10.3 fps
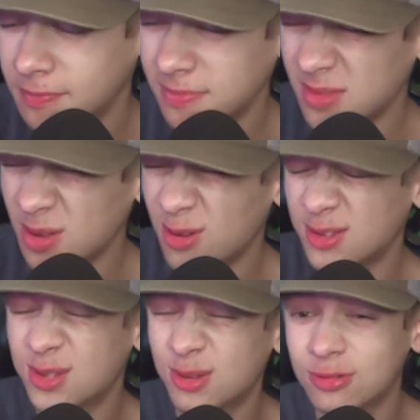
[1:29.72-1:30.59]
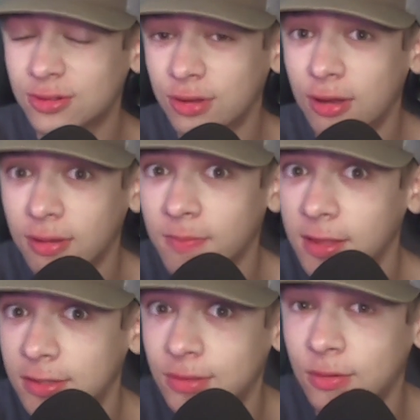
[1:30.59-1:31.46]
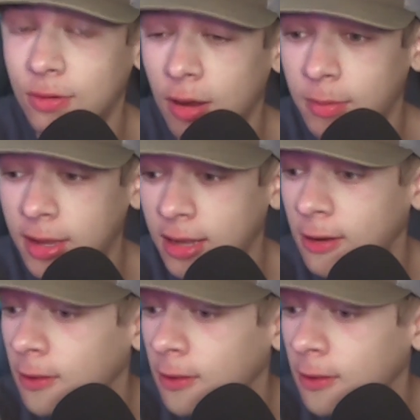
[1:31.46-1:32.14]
Oh, it's so strong. It's so carbonated.